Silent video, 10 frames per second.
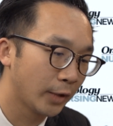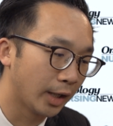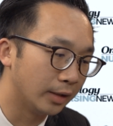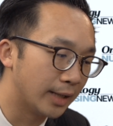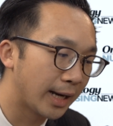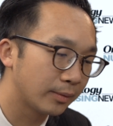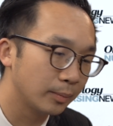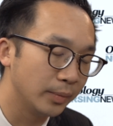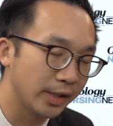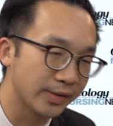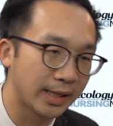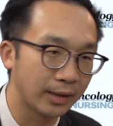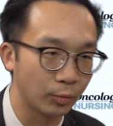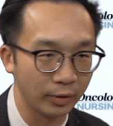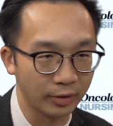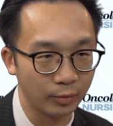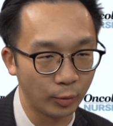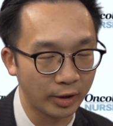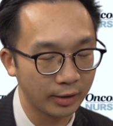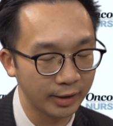And that being said, with
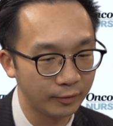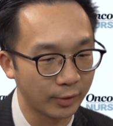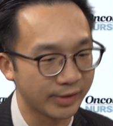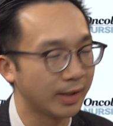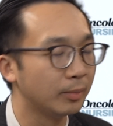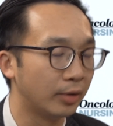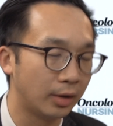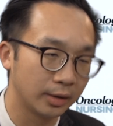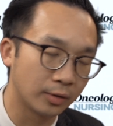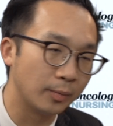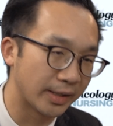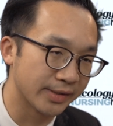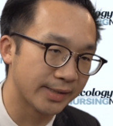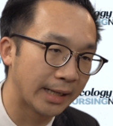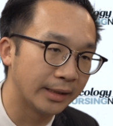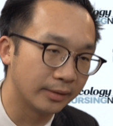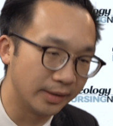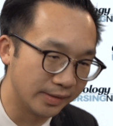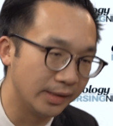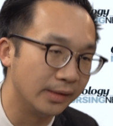regarding, for example, oligometastatic
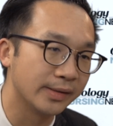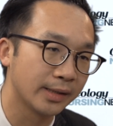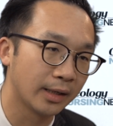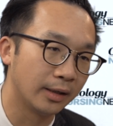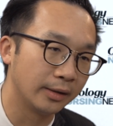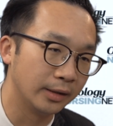disease uh,